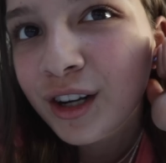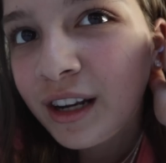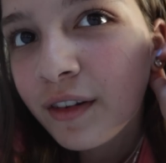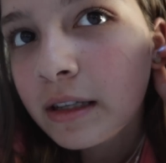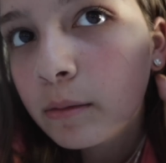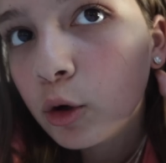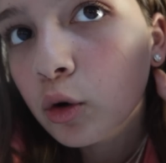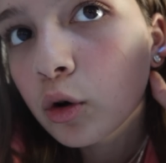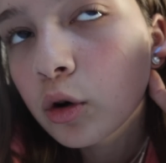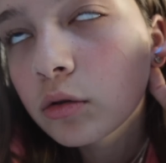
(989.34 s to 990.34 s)
need to find some
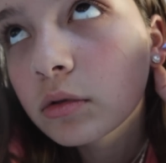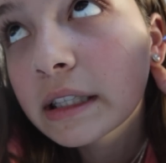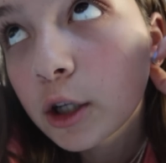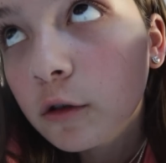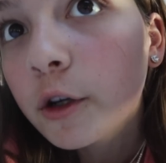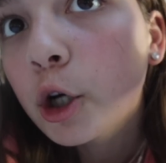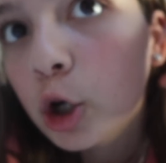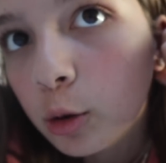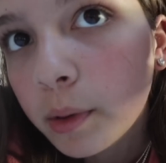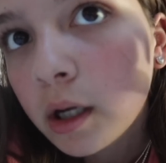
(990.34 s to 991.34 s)
silver hoop